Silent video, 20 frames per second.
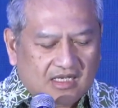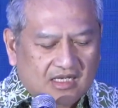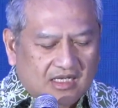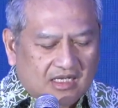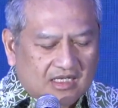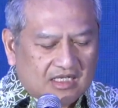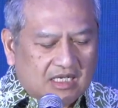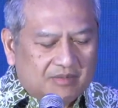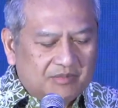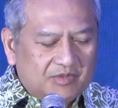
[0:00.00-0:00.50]

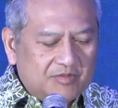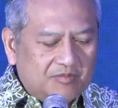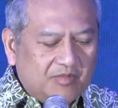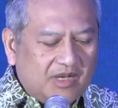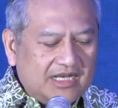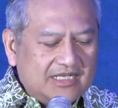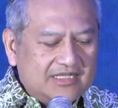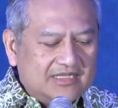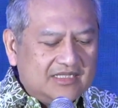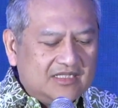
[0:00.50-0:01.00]
Now I'm
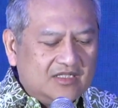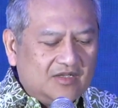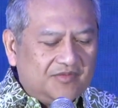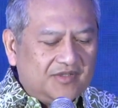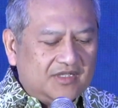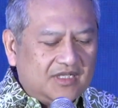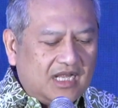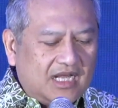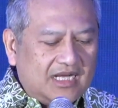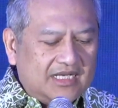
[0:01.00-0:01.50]
reminded of a
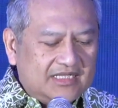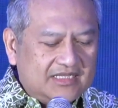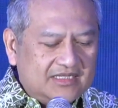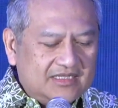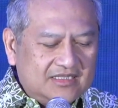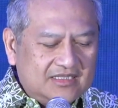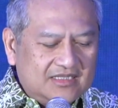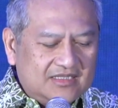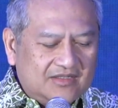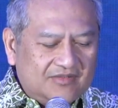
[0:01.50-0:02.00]

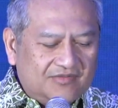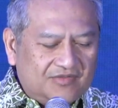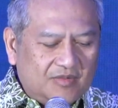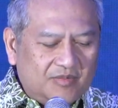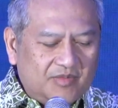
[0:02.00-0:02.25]
line from